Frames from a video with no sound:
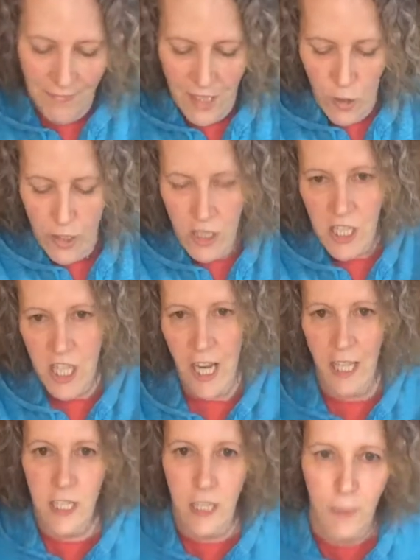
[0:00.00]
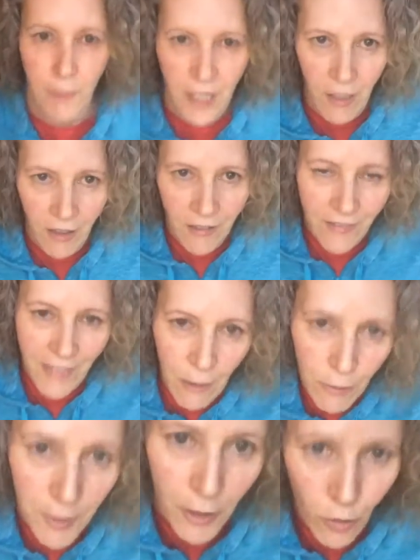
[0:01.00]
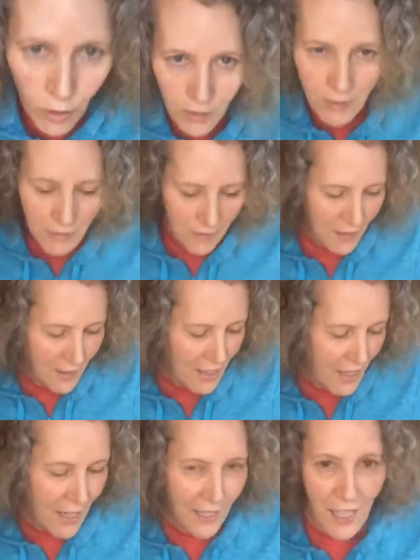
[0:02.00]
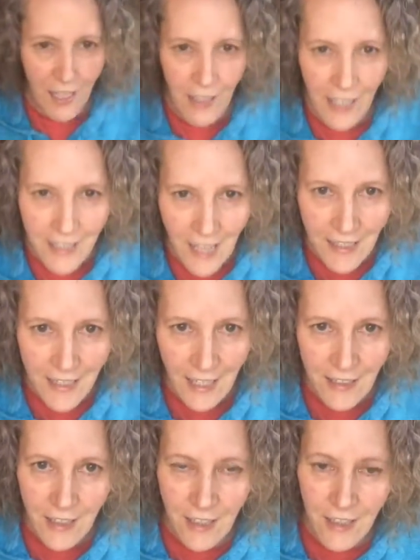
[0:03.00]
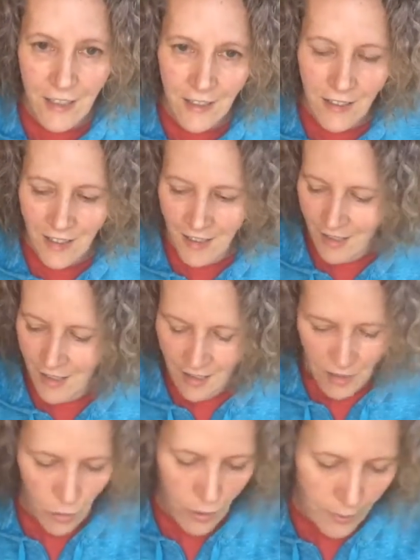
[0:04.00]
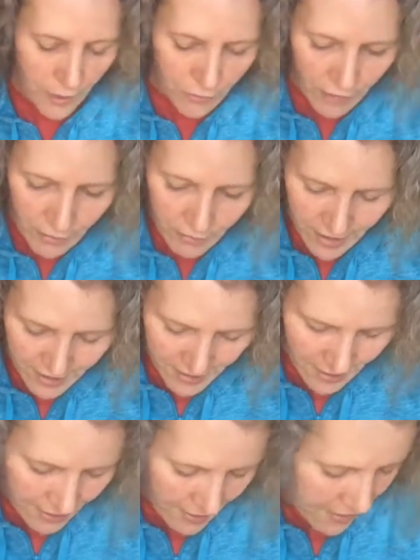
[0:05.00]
So it could change in the middle. That would be cool. I kind of like that technique. It's one of my favorites.